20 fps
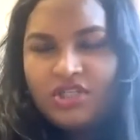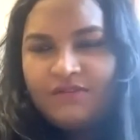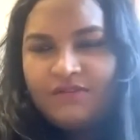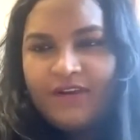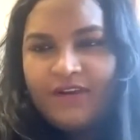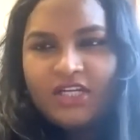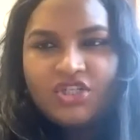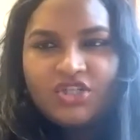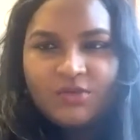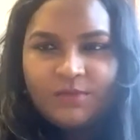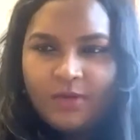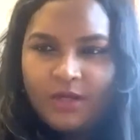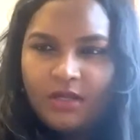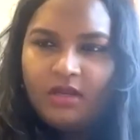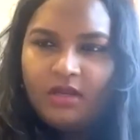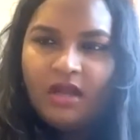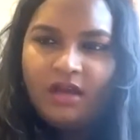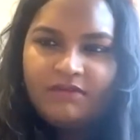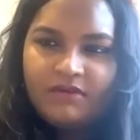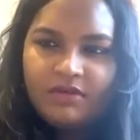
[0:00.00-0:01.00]
direction where you
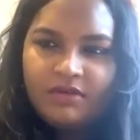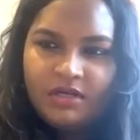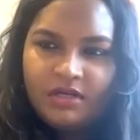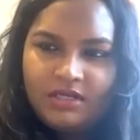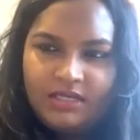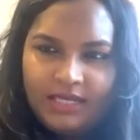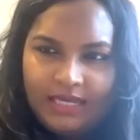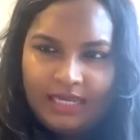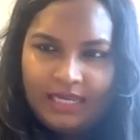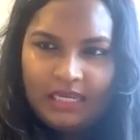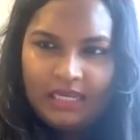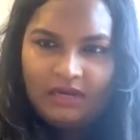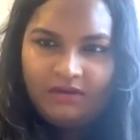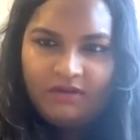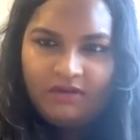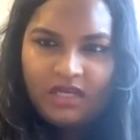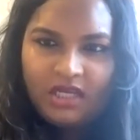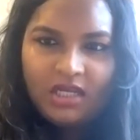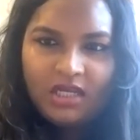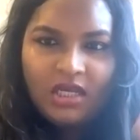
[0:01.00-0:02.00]
can have an earlier
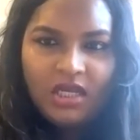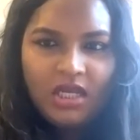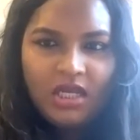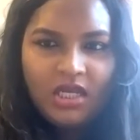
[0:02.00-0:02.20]
hearing